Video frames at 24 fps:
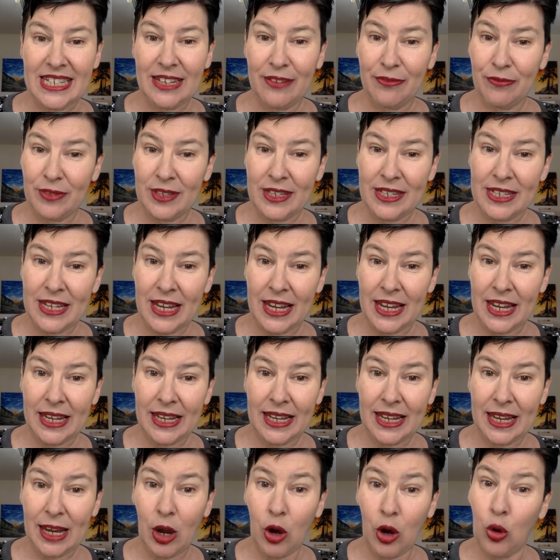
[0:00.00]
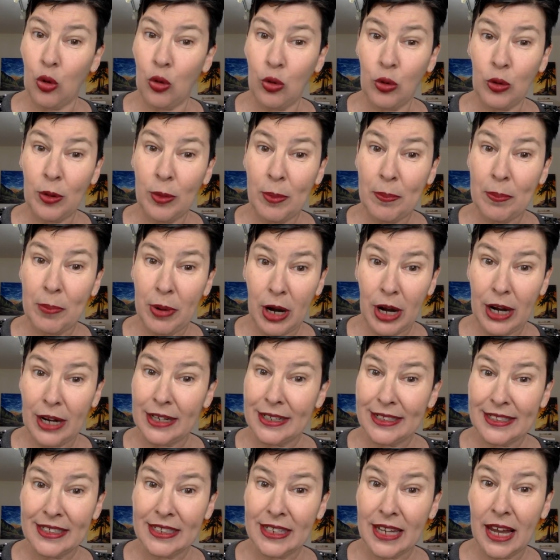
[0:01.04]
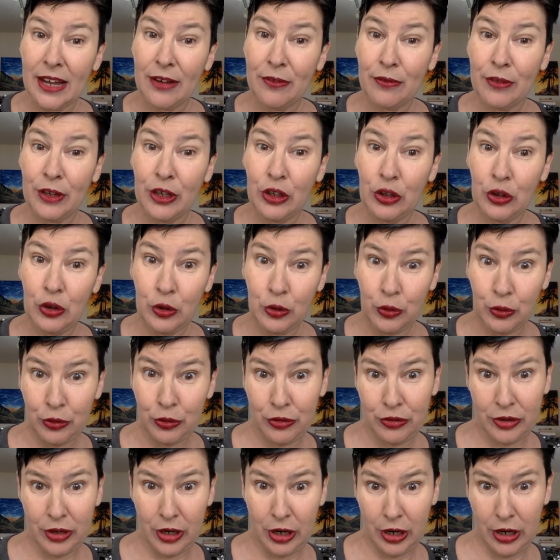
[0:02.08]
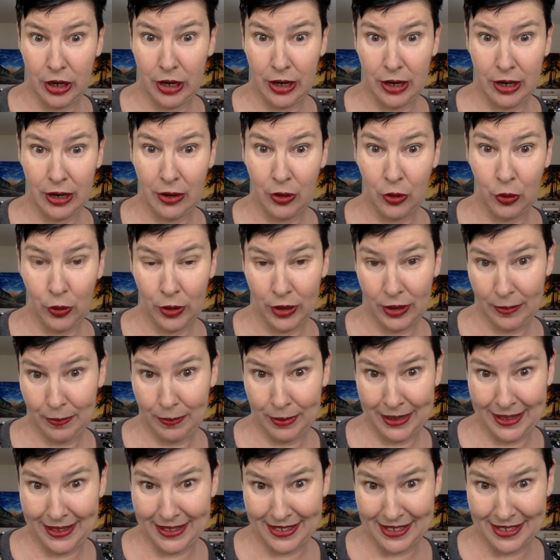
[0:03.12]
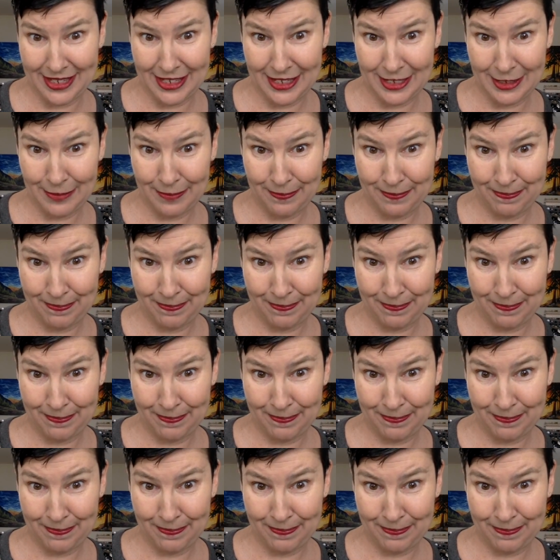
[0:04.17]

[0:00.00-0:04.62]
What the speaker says: gifted a whole box of used oil paints.